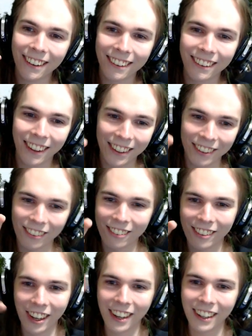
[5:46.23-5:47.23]
Like, just
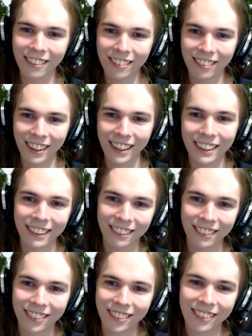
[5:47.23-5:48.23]
like a
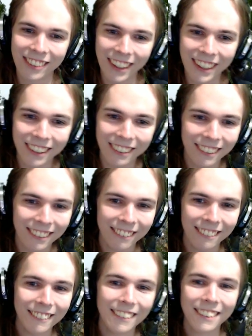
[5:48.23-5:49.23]
little stick,
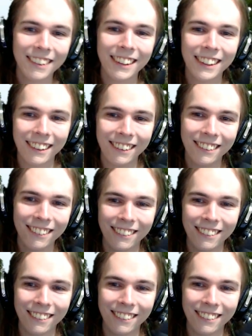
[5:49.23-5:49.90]
you know?